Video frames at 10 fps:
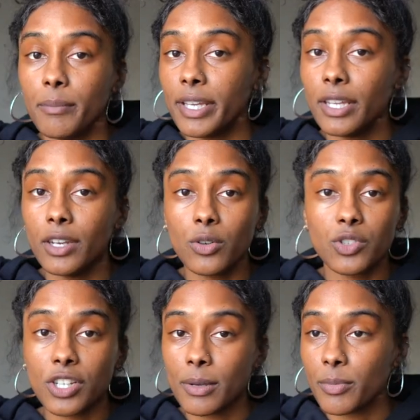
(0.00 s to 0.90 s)
but in no
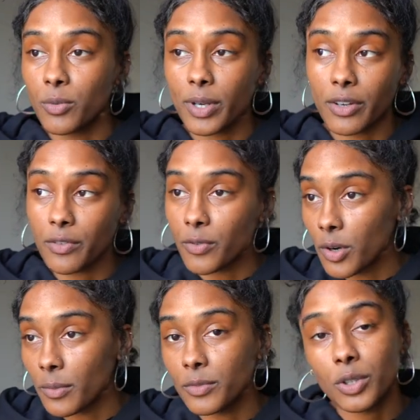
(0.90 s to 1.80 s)
shape or way or
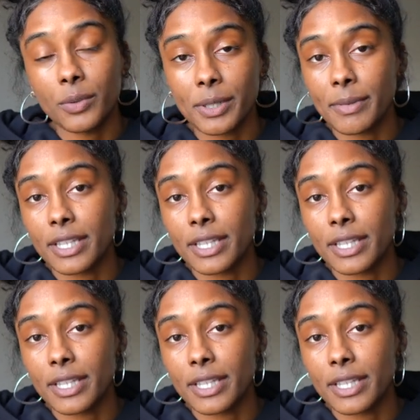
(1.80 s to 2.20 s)
form do I wanna